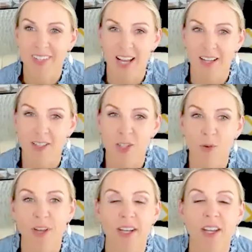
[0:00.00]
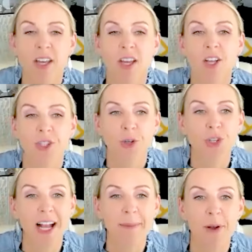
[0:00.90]
Yeah, so good. So you
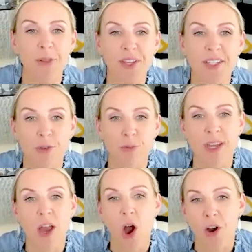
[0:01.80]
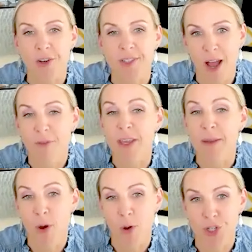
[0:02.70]
talk about these three R's of
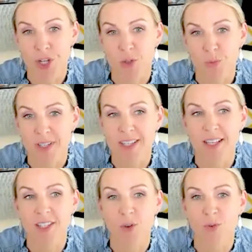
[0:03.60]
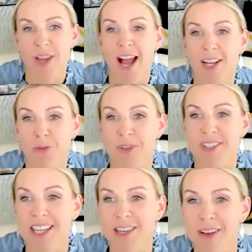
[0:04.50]
emotions: resist, react,
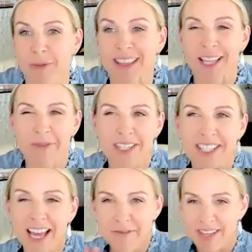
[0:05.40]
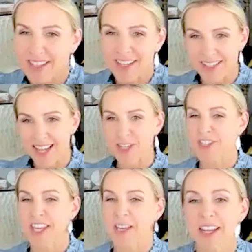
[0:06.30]
receive. I would love to dive in and
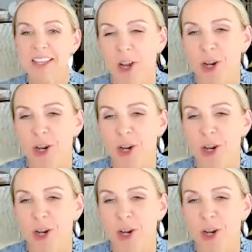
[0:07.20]
just take a minute